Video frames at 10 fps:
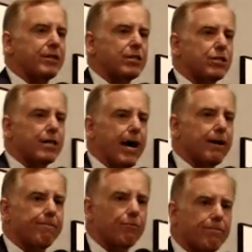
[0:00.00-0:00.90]
this is not
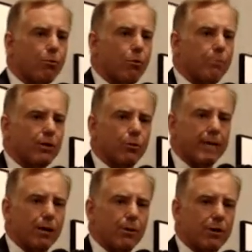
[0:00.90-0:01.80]
a reform bill
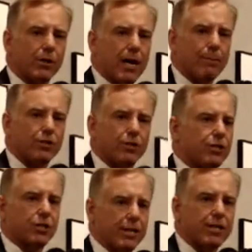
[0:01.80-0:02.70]
without a public option. It
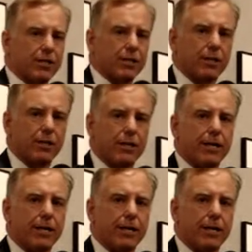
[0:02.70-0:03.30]
just isn't.